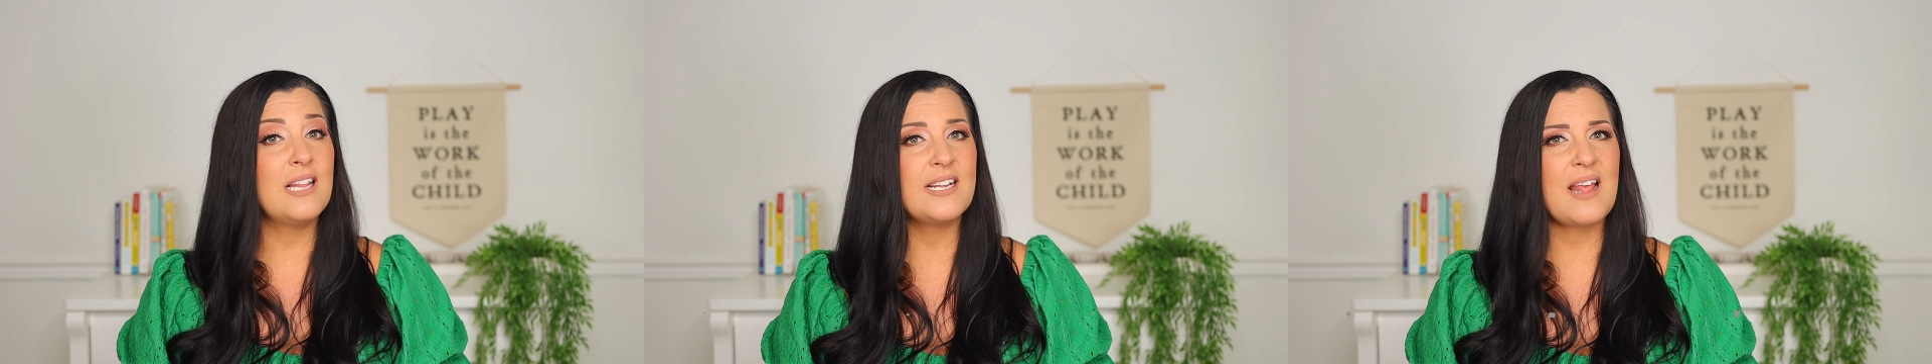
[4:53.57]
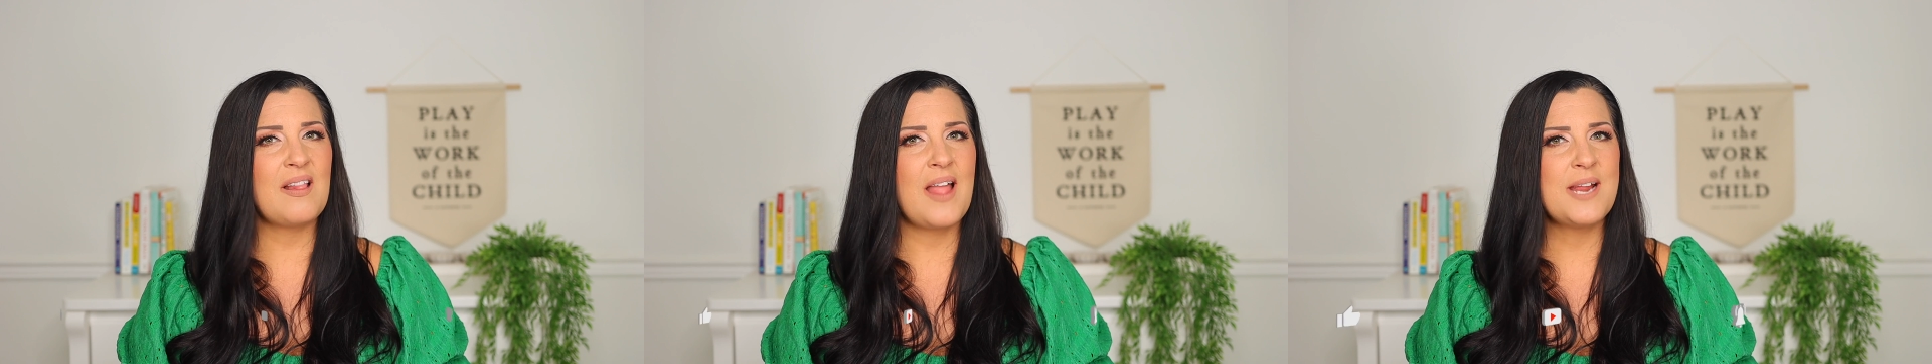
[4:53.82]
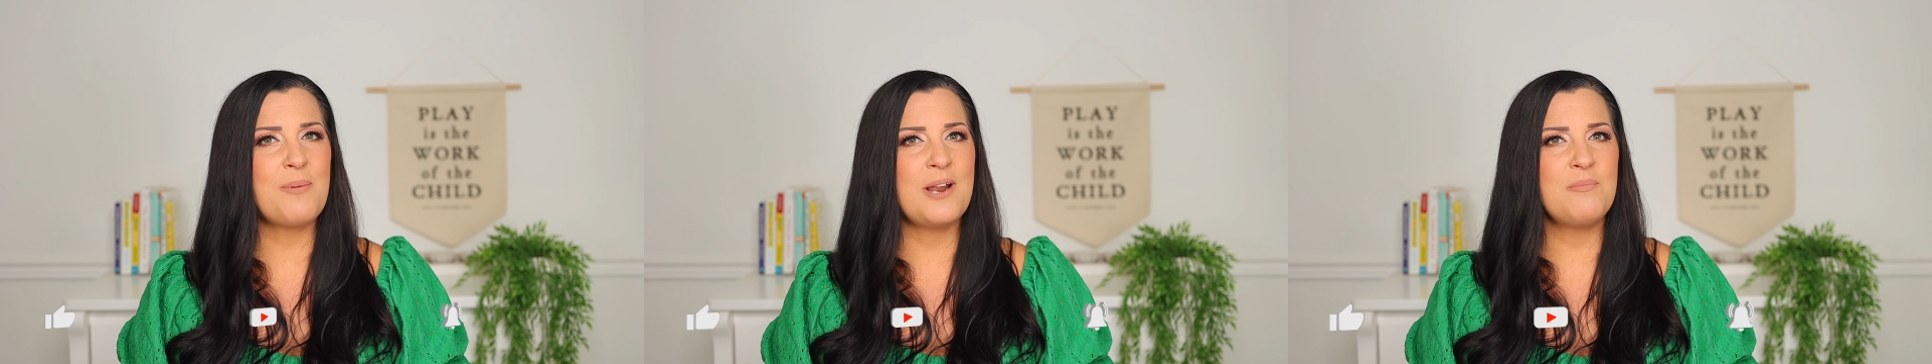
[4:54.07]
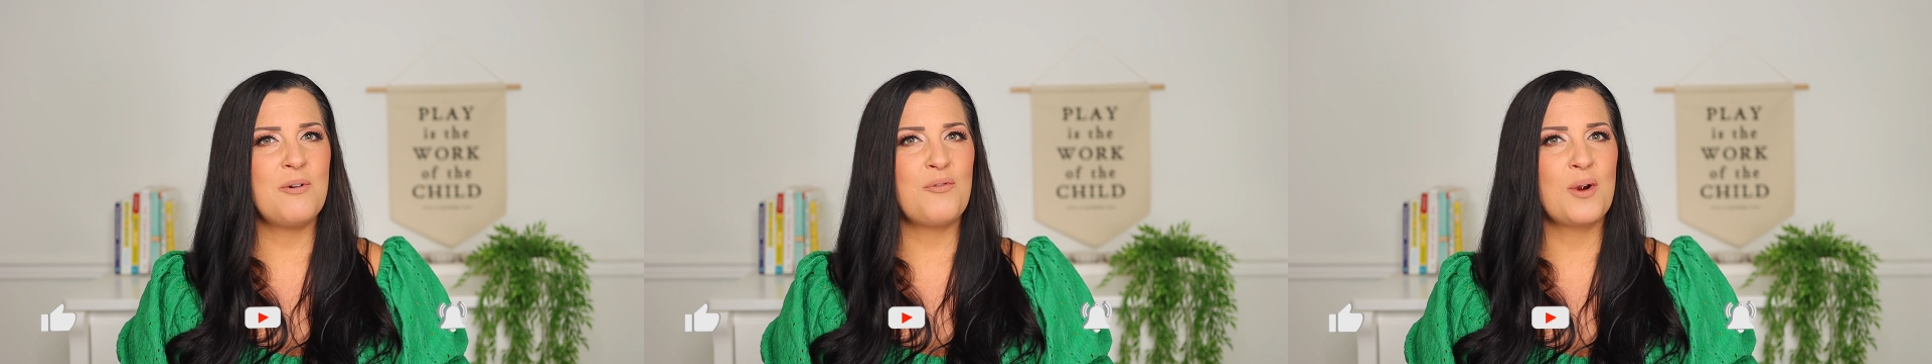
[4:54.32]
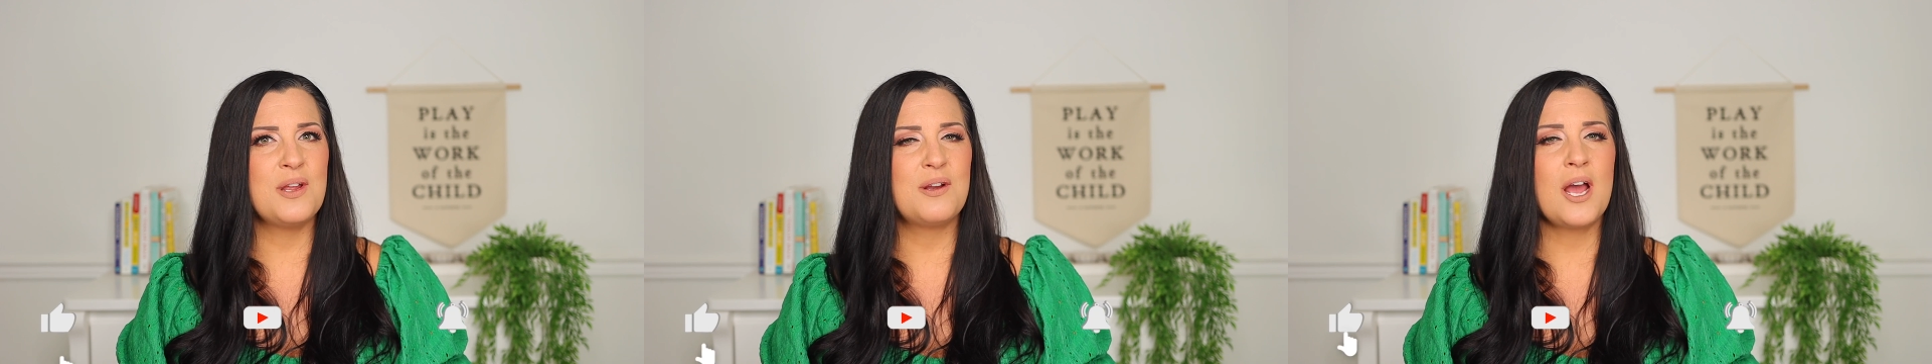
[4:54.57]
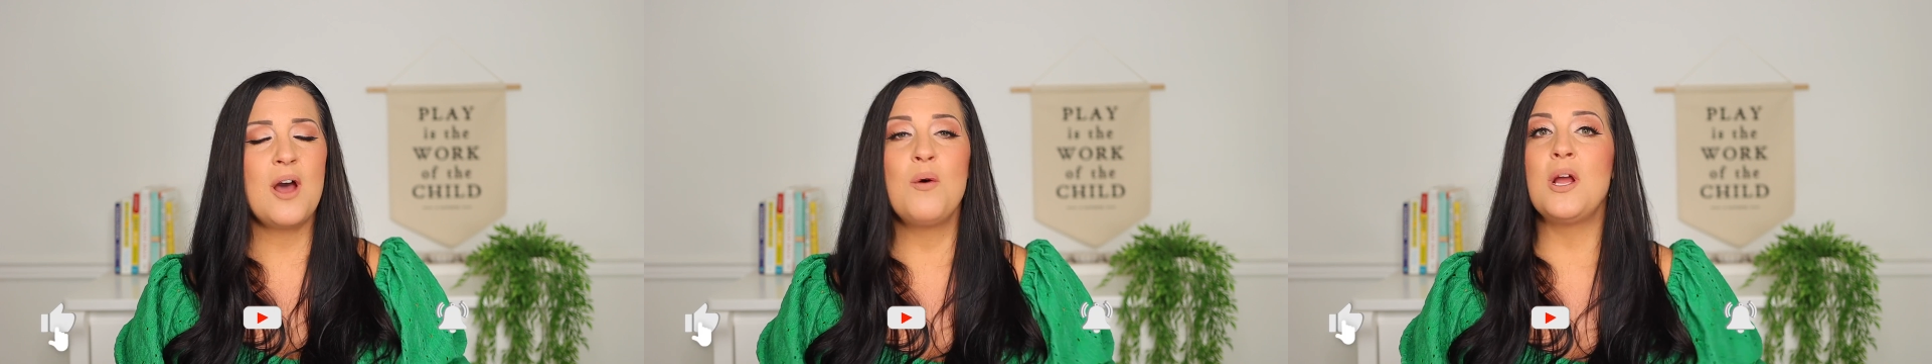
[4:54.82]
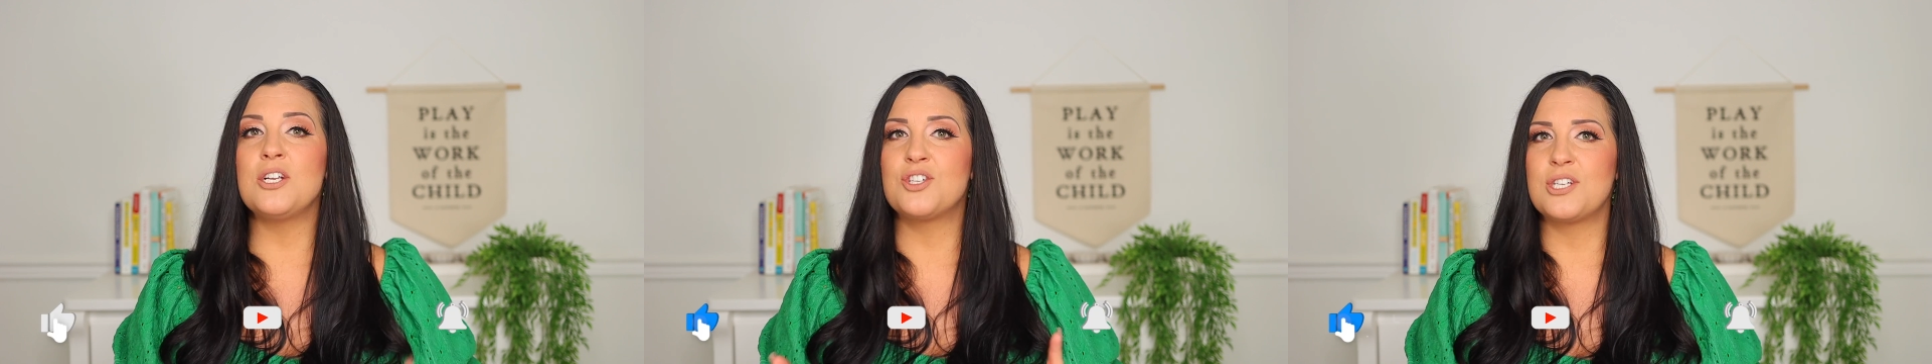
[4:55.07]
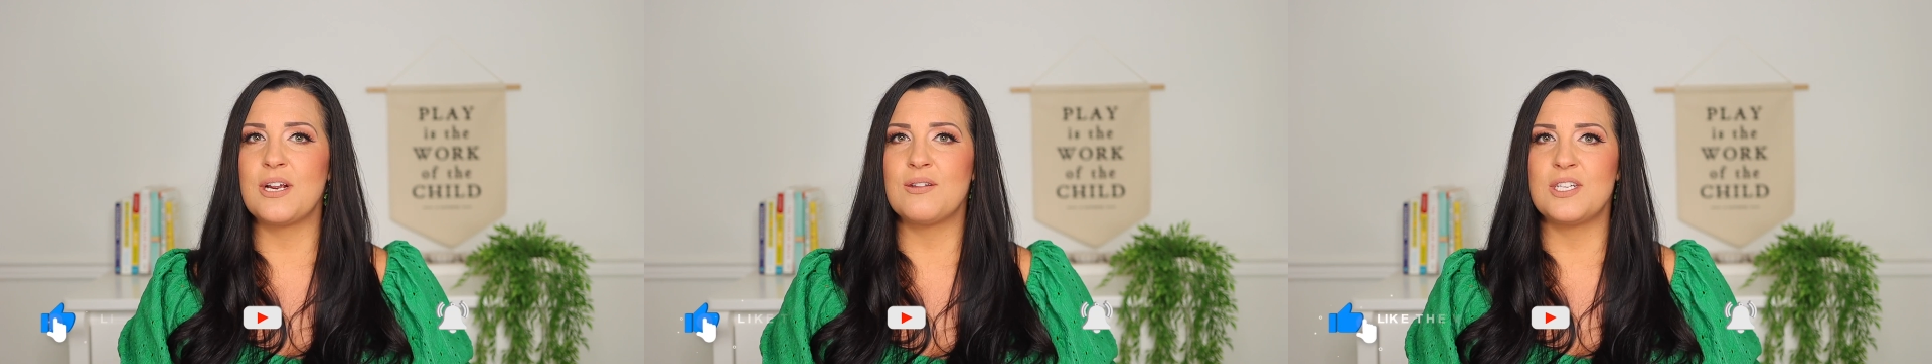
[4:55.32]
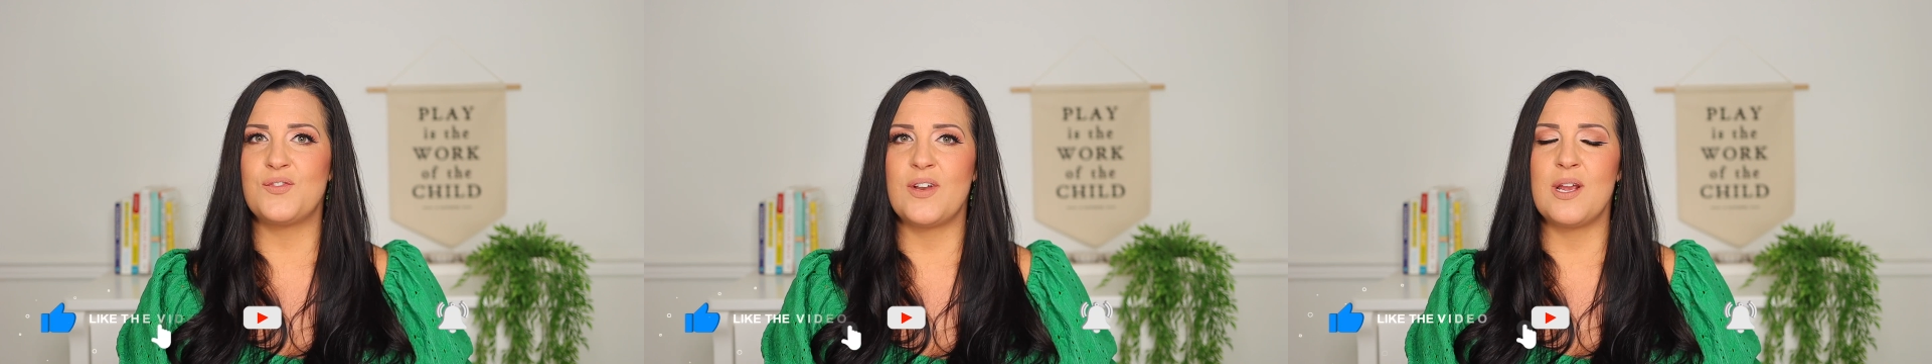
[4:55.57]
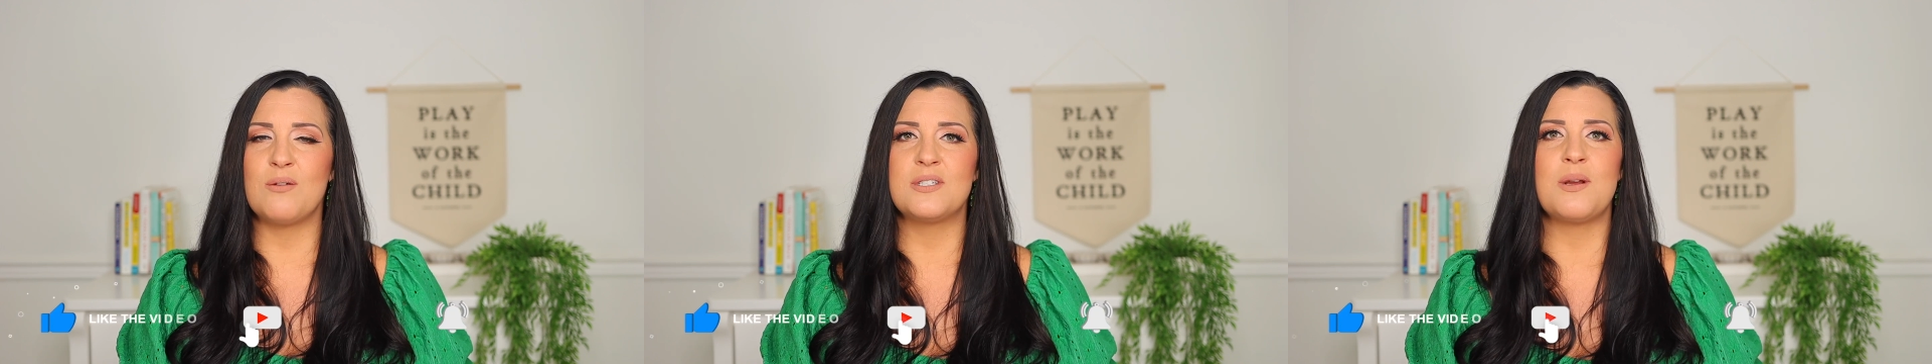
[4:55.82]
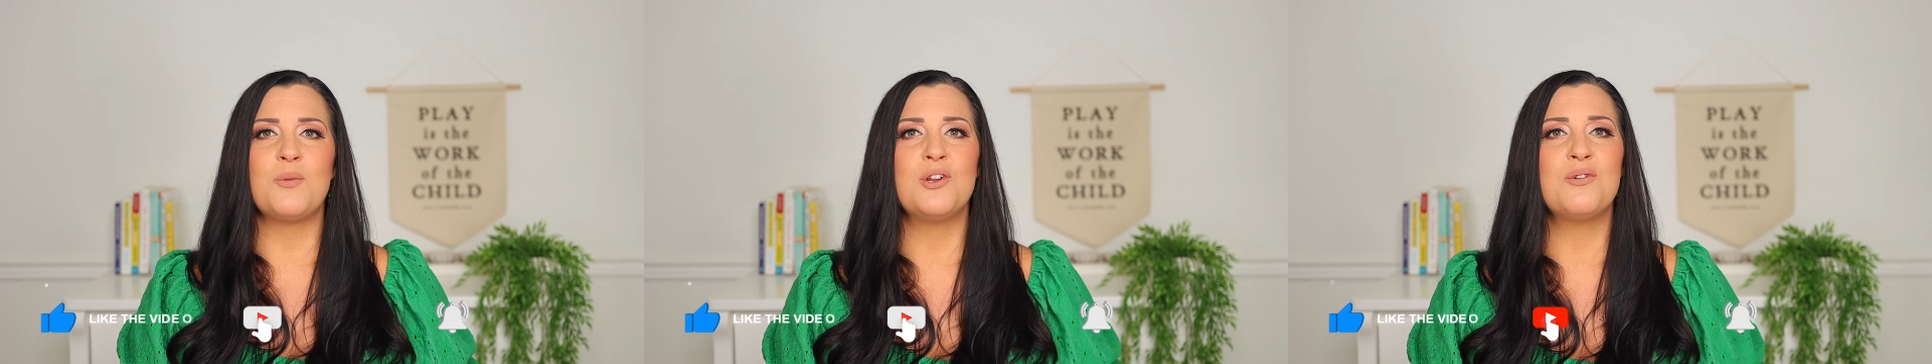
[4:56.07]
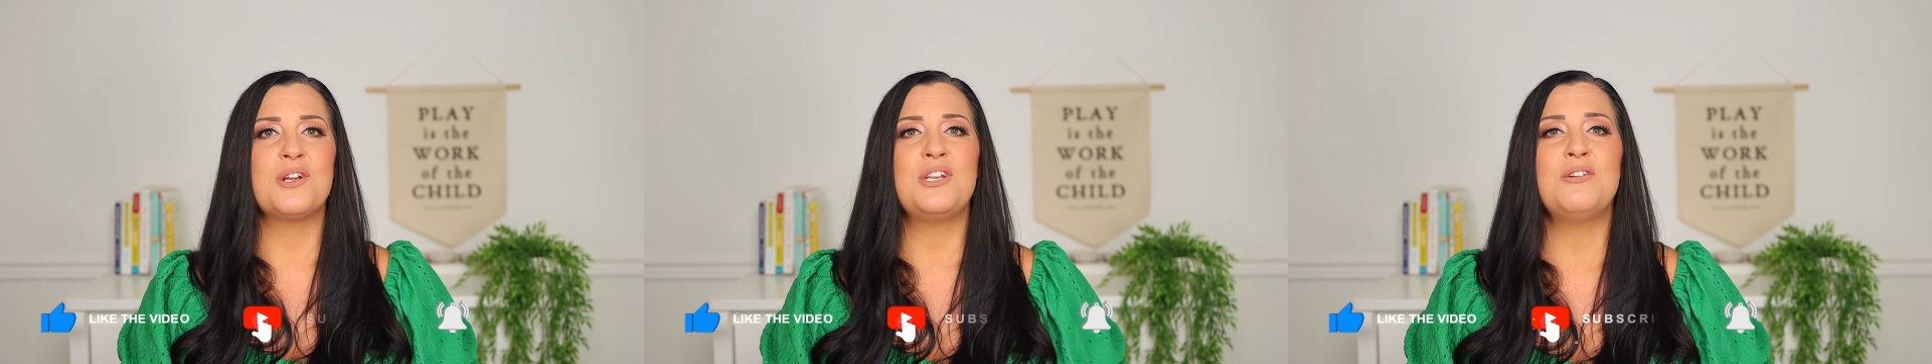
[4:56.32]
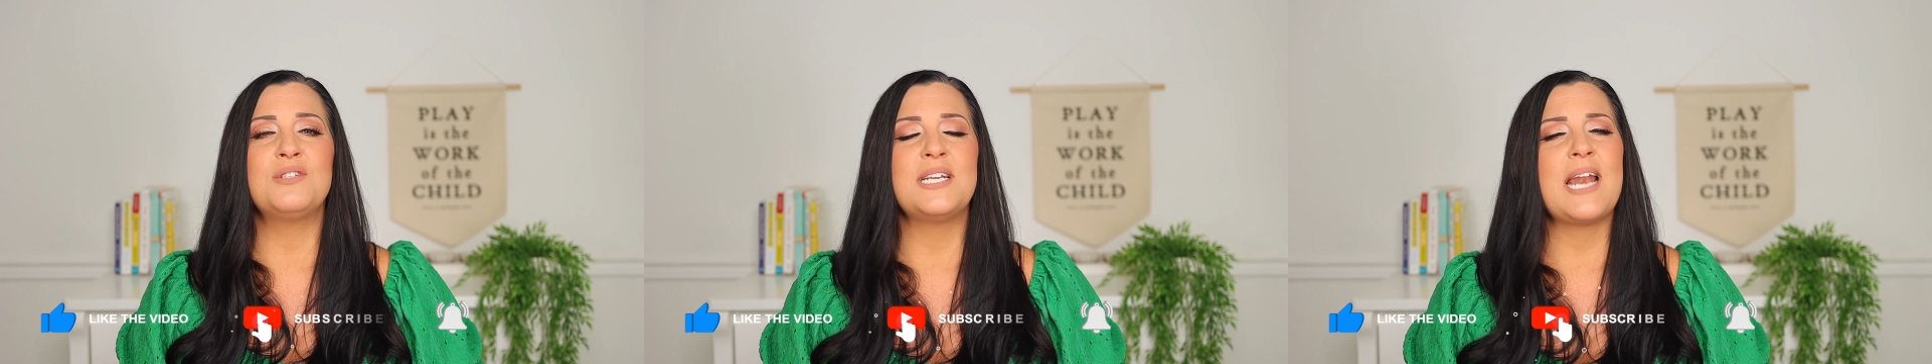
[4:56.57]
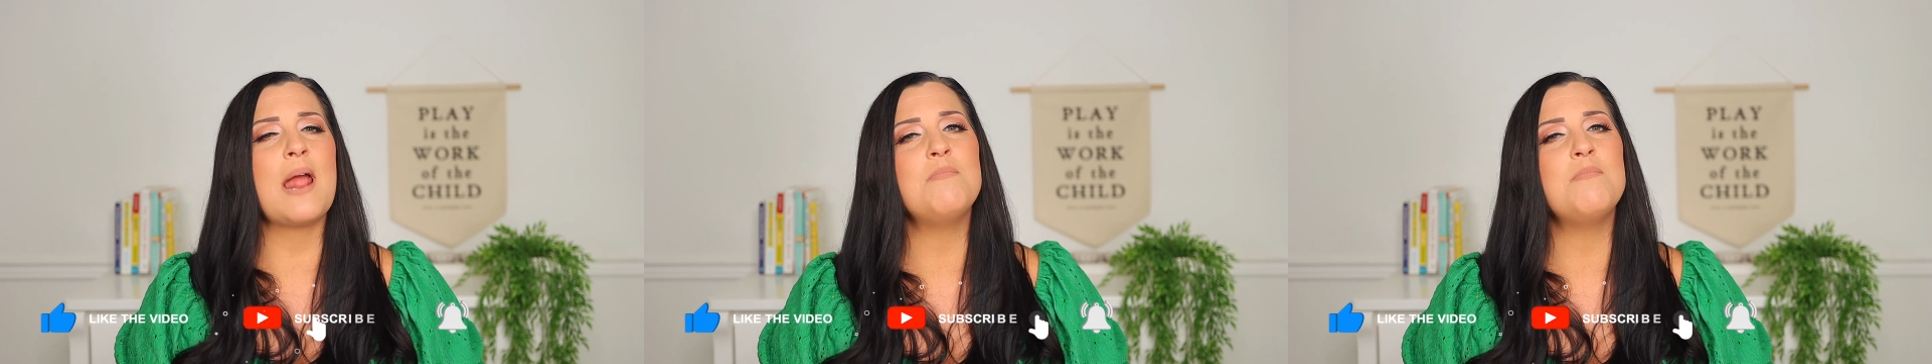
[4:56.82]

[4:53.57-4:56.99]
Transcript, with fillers: Click that like button before you go, share this video with someone who could use it,